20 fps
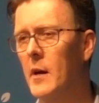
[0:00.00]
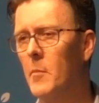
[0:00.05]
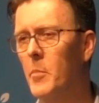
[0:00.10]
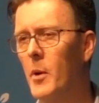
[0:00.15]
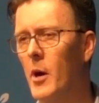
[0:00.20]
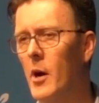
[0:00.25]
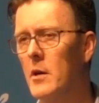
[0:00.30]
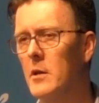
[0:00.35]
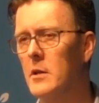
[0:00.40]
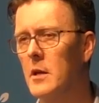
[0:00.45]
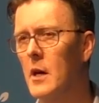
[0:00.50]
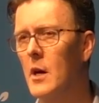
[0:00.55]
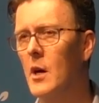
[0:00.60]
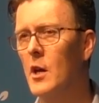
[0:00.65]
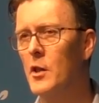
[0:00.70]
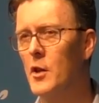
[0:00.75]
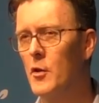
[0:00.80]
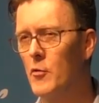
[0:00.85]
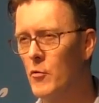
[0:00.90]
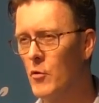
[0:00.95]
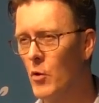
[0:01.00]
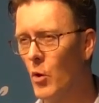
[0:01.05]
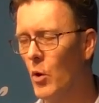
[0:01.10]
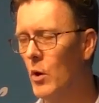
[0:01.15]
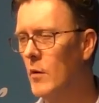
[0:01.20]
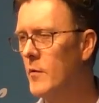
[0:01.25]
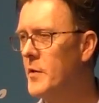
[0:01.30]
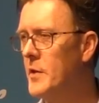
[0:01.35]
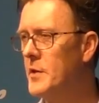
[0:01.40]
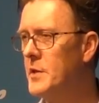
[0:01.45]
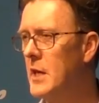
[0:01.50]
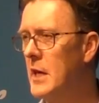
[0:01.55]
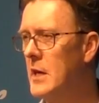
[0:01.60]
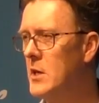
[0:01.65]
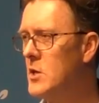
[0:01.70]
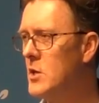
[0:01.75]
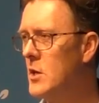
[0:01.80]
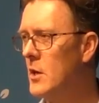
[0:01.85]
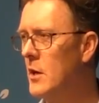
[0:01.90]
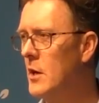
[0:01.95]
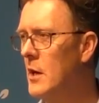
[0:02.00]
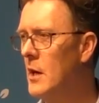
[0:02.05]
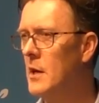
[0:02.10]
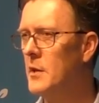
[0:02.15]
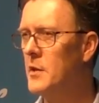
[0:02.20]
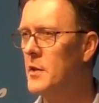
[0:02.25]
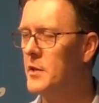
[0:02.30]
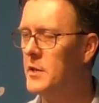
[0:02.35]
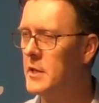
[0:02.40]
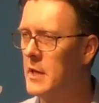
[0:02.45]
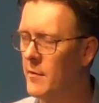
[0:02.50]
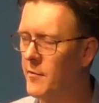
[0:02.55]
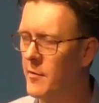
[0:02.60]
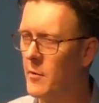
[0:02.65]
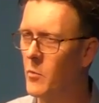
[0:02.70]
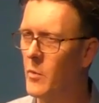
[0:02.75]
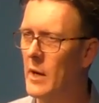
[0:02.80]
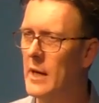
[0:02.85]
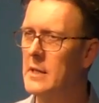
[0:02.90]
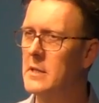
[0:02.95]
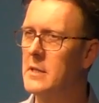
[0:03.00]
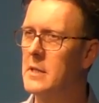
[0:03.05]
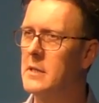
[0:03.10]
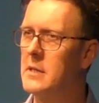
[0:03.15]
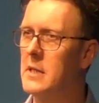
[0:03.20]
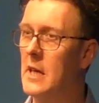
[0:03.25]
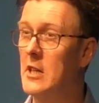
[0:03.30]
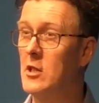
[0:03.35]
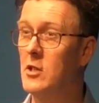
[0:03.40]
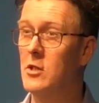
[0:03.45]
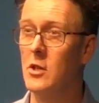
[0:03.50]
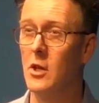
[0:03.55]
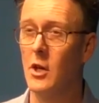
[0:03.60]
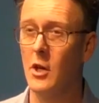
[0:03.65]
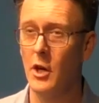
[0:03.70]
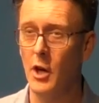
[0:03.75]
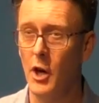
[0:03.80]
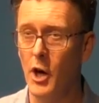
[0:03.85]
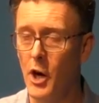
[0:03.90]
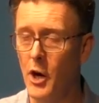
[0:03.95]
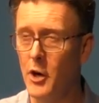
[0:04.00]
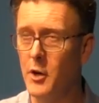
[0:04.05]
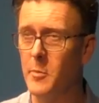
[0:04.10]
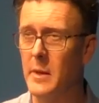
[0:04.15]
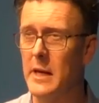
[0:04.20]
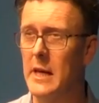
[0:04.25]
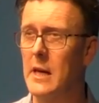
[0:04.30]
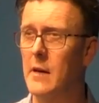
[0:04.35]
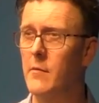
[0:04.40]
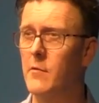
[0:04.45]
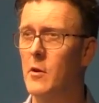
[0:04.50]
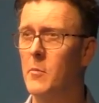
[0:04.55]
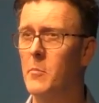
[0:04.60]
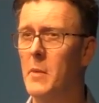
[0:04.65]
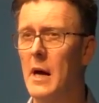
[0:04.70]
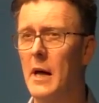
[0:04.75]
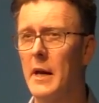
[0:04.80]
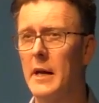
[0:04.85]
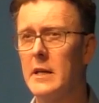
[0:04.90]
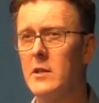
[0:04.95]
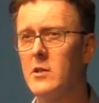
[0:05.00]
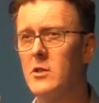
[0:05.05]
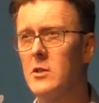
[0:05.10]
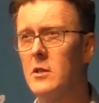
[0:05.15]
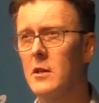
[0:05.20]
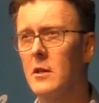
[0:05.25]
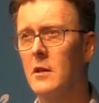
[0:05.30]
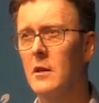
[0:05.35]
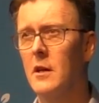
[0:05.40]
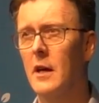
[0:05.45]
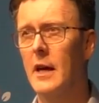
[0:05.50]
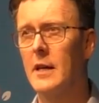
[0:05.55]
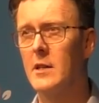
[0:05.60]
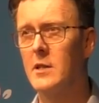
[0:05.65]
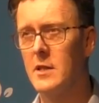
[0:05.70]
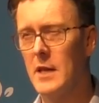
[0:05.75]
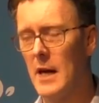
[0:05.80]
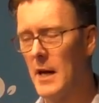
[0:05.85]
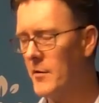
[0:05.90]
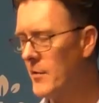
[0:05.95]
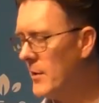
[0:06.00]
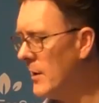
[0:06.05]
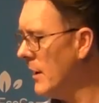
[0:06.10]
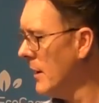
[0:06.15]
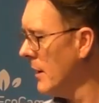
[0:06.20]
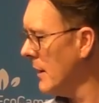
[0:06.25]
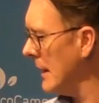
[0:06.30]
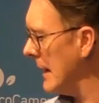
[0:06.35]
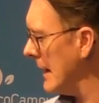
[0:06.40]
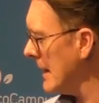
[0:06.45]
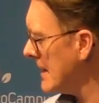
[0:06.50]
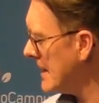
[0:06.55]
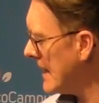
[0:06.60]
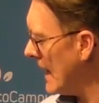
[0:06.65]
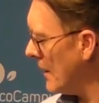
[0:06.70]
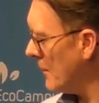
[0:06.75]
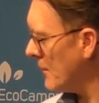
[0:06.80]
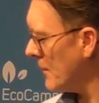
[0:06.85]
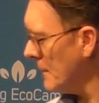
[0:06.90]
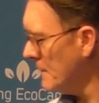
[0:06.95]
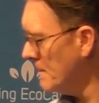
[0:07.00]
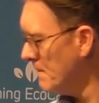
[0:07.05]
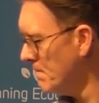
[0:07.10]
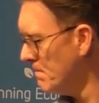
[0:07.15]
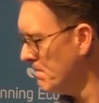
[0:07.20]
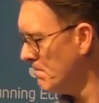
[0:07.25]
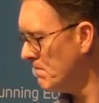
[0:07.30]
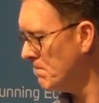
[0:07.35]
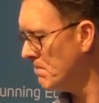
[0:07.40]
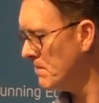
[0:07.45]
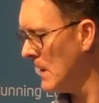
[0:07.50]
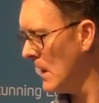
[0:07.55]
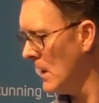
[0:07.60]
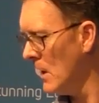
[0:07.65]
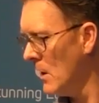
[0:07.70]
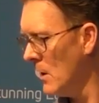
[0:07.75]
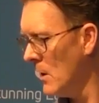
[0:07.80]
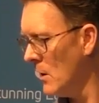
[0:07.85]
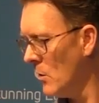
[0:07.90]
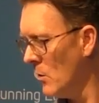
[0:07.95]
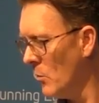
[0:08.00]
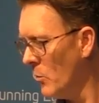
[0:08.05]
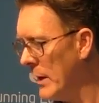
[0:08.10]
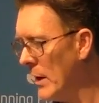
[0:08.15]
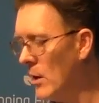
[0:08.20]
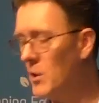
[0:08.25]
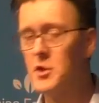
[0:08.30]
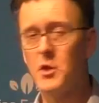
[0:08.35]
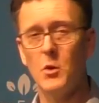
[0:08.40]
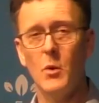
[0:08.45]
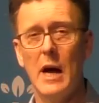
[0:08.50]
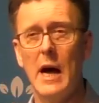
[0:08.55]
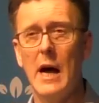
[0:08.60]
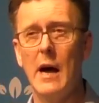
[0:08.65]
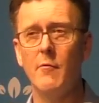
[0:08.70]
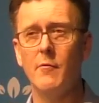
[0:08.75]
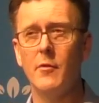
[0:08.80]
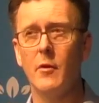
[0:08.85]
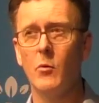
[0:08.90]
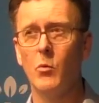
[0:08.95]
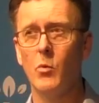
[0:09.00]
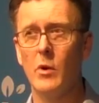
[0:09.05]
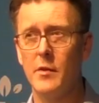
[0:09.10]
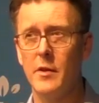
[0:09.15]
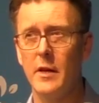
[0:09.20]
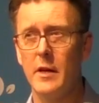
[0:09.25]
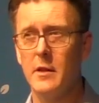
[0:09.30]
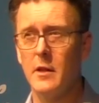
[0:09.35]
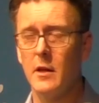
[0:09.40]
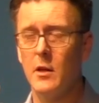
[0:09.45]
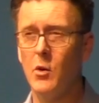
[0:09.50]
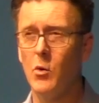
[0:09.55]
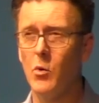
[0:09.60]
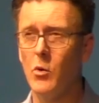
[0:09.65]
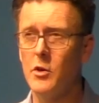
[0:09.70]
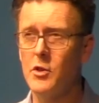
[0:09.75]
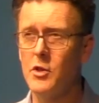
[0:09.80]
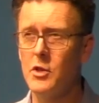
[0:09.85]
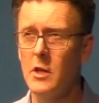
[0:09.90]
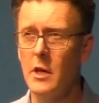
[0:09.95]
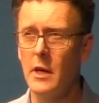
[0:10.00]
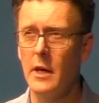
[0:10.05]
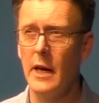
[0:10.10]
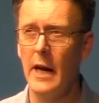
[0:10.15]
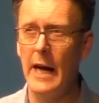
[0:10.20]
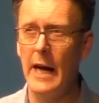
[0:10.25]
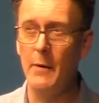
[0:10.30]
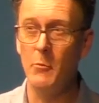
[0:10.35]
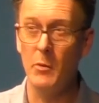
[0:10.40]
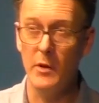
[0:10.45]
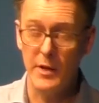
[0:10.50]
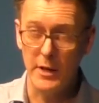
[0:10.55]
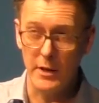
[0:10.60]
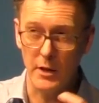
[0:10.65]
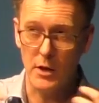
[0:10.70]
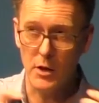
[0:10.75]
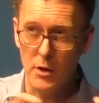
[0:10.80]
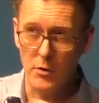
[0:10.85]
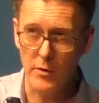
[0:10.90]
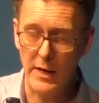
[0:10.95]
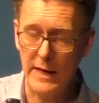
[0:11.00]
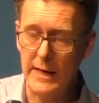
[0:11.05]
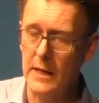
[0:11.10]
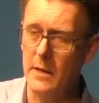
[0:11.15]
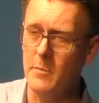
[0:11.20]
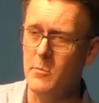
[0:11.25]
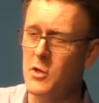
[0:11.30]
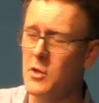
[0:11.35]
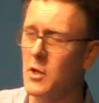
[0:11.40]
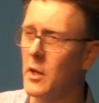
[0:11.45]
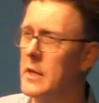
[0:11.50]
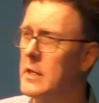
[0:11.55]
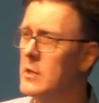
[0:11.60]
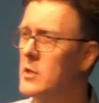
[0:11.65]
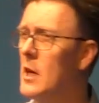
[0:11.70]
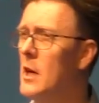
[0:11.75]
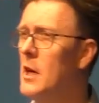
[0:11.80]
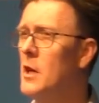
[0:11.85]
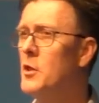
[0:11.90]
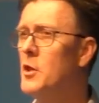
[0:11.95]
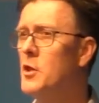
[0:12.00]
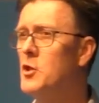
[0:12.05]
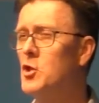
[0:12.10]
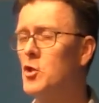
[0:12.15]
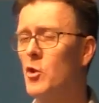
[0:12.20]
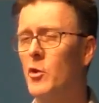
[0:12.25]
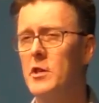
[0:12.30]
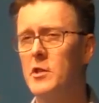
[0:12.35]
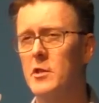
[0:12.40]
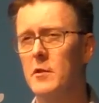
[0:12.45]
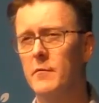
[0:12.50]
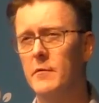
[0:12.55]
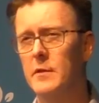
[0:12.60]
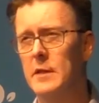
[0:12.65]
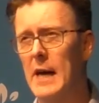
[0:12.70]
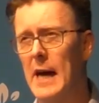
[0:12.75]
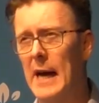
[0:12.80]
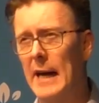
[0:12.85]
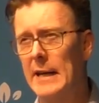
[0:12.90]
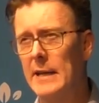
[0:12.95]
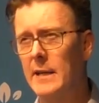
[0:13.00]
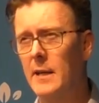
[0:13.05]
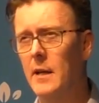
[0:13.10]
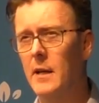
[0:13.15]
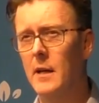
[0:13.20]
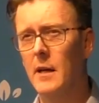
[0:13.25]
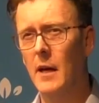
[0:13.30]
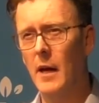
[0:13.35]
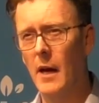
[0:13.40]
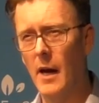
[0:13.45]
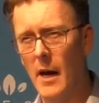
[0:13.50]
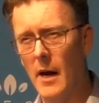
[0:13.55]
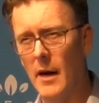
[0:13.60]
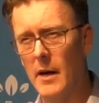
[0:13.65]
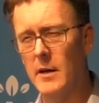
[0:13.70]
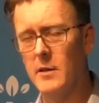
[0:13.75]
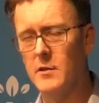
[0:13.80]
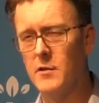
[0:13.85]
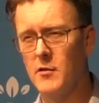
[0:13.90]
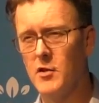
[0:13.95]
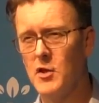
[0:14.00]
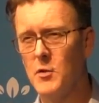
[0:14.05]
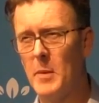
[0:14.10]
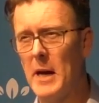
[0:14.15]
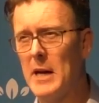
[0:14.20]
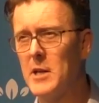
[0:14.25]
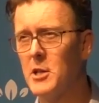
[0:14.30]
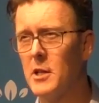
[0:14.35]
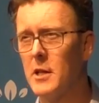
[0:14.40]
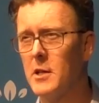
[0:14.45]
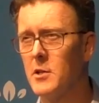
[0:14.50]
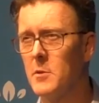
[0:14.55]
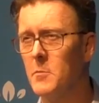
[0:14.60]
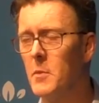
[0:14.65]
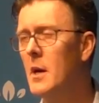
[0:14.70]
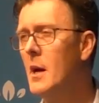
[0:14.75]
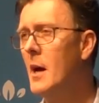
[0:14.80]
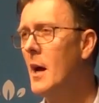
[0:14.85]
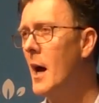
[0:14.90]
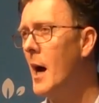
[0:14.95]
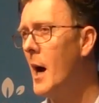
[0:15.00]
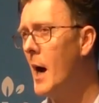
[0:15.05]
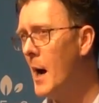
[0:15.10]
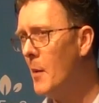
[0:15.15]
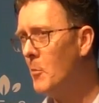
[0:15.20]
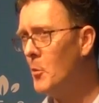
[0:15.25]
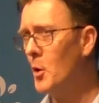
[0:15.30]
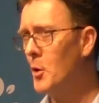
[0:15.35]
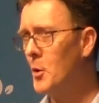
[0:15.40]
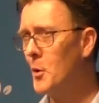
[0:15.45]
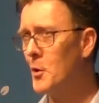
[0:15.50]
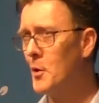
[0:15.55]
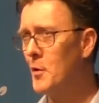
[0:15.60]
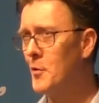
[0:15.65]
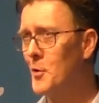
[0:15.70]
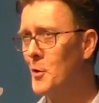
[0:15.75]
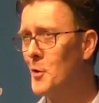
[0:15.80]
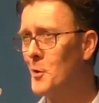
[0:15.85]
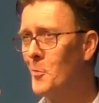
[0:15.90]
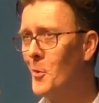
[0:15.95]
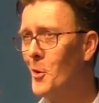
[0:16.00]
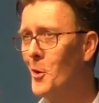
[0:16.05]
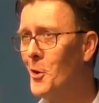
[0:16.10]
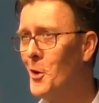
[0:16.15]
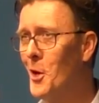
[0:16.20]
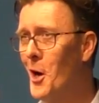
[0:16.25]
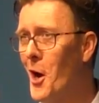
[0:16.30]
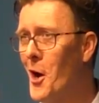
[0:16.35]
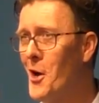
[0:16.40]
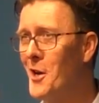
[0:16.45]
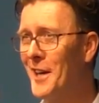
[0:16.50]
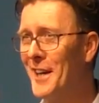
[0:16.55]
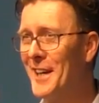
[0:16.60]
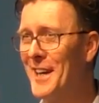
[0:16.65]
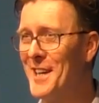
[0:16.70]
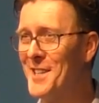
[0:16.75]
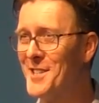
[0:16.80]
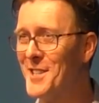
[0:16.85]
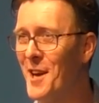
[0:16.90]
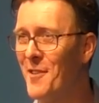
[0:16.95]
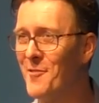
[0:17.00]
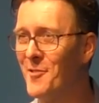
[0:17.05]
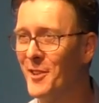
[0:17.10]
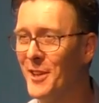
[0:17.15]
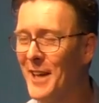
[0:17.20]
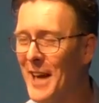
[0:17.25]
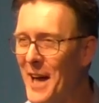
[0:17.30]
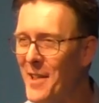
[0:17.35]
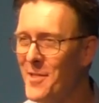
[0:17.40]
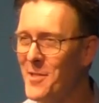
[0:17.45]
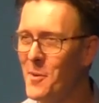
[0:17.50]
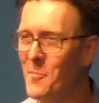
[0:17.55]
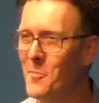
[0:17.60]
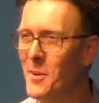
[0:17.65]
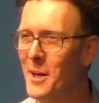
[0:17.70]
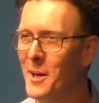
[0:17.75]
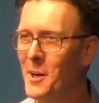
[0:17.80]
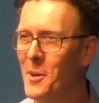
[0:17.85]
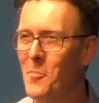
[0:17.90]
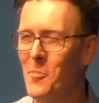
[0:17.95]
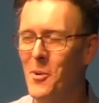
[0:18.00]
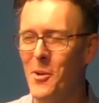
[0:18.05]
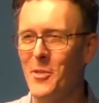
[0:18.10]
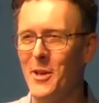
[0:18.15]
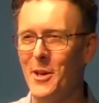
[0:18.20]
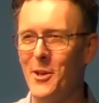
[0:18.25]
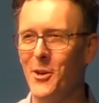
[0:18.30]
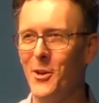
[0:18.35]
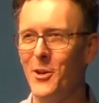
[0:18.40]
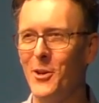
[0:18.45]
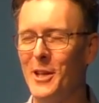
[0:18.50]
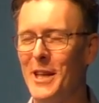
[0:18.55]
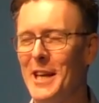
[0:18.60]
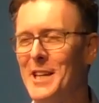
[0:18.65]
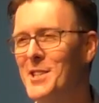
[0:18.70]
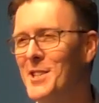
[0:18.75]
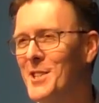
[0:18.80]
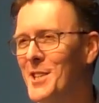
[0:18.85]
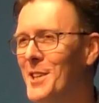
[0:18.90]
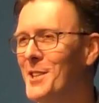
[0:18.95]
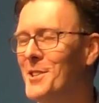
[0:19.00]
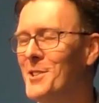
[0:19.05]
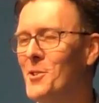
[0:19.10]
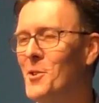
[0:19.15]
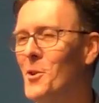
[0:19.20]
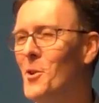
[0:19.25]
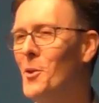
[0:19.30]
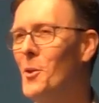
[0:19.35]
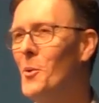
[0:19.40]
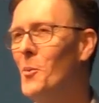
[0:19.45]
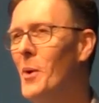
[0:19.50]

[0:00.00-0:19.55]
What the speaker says: about the role of the teacher, the different ways to teach, how to behaviour manage, etc., etc. We also have within the course, within curriculum studies, the choice of 9 areas of specialism. I'm not going to go through them all now in case I forget them, but they're all listed on the